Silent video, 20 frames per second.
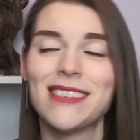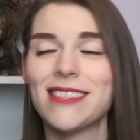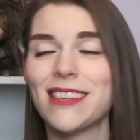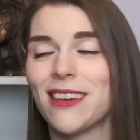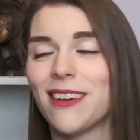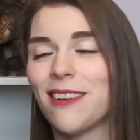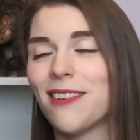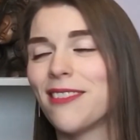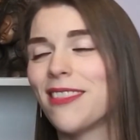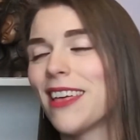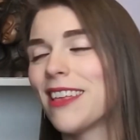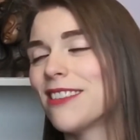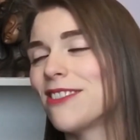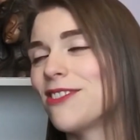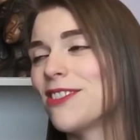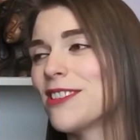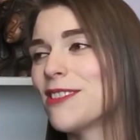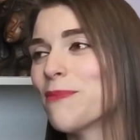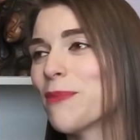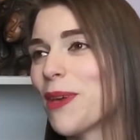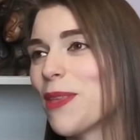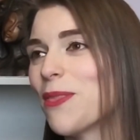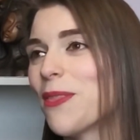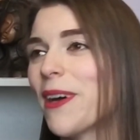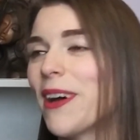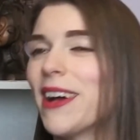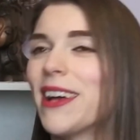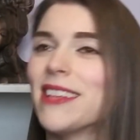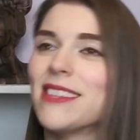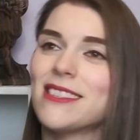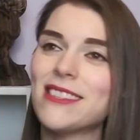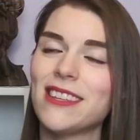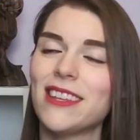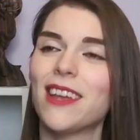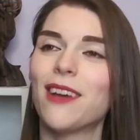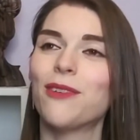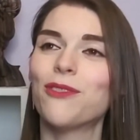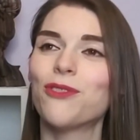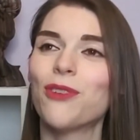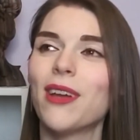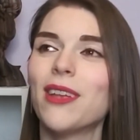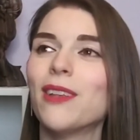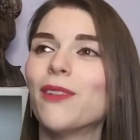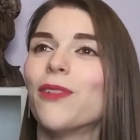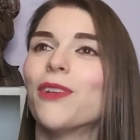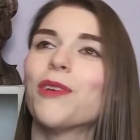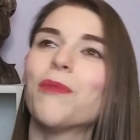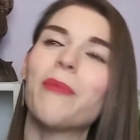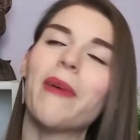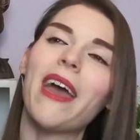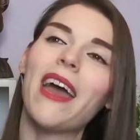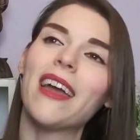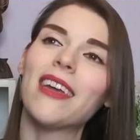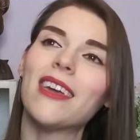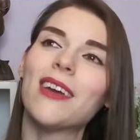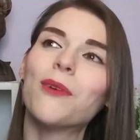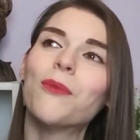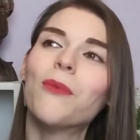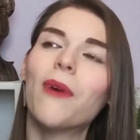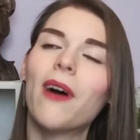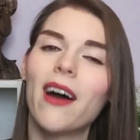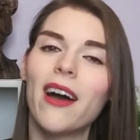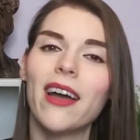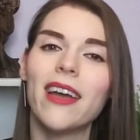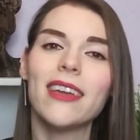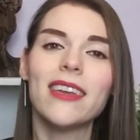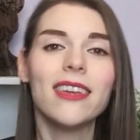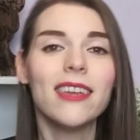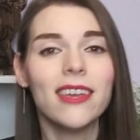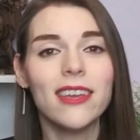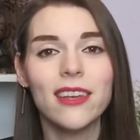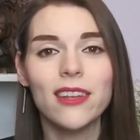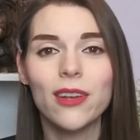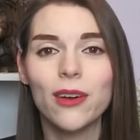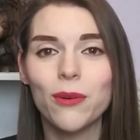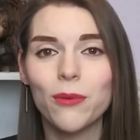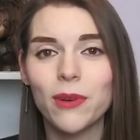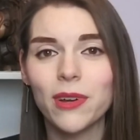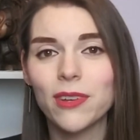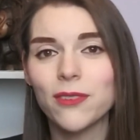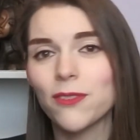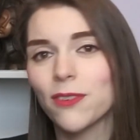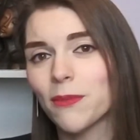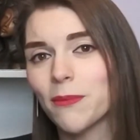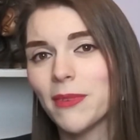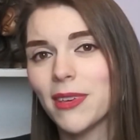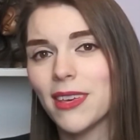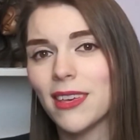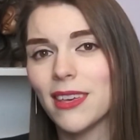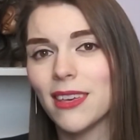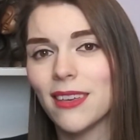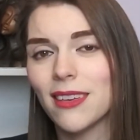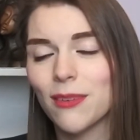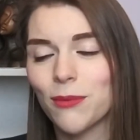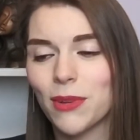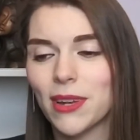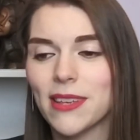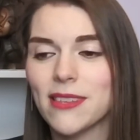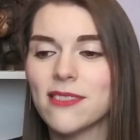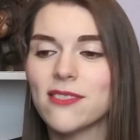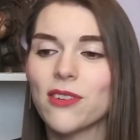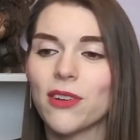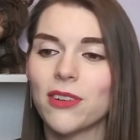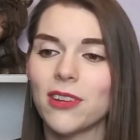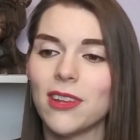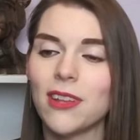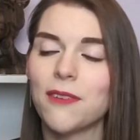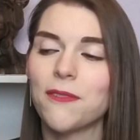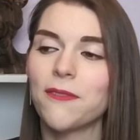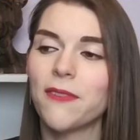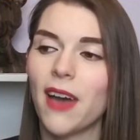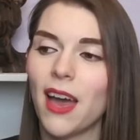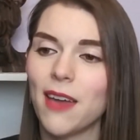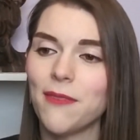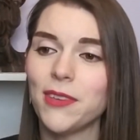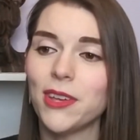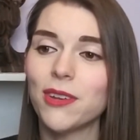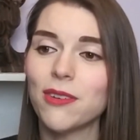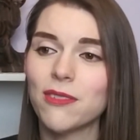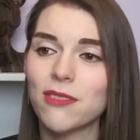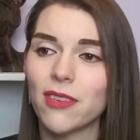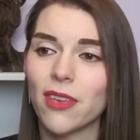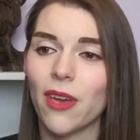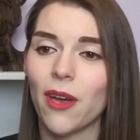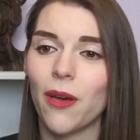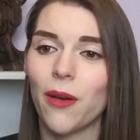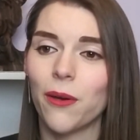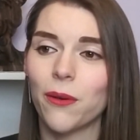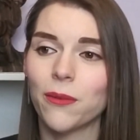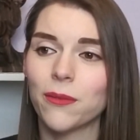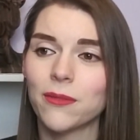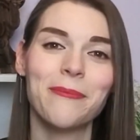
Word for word: So that's just my thoughts, you know, trying to look back at why keto worked for me when I started it five years ago.